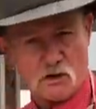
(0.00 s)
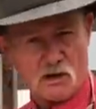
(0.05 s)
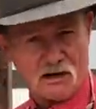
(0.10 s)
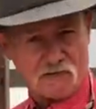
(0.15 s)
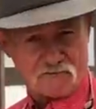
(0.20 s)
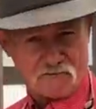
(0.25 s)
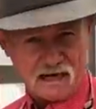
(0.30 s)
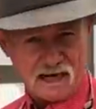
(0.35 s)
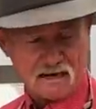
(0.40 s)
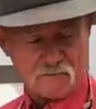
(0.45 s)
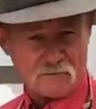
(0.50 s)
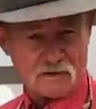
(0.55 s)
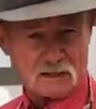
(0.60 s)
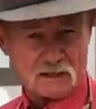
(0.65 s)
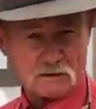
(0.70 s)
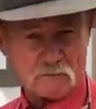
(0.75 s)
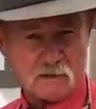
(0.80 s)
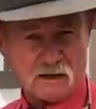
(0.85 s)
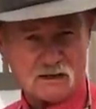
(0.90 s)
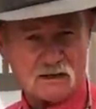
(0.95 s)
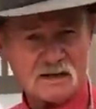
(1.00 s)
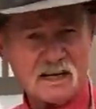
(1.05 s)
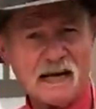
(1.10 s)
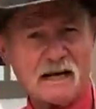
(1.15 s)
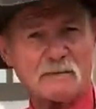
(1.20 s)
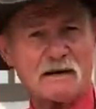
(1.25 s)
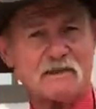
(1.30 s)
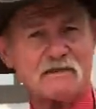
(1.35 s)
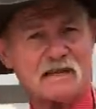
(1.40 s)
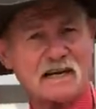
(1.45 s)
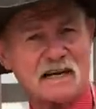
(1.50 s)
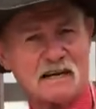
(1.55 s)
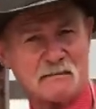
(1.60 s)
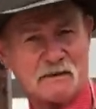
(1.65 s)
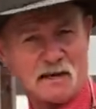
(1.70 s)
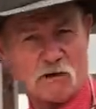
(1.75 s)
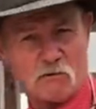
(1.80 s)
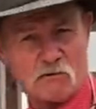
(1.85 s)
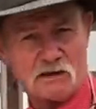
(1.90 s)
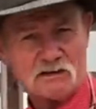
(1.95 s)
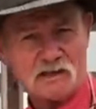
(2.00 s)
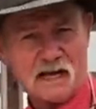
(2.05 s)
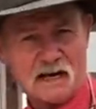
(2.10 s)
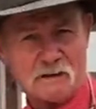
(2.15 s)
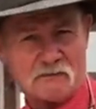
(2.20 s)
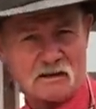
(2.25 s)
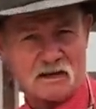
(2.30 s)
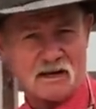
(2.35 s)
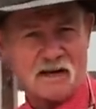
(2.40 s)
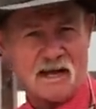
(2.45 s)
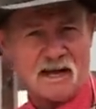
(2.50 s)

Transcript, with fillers: You got 5 minutes spare time, I think about what's happening